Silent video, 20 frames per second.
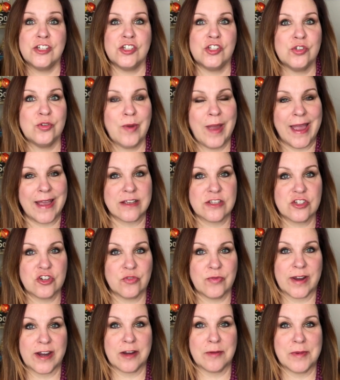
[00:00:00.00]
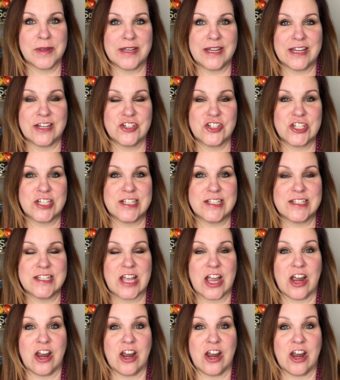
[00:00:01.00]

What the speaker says: 2 extra recommendations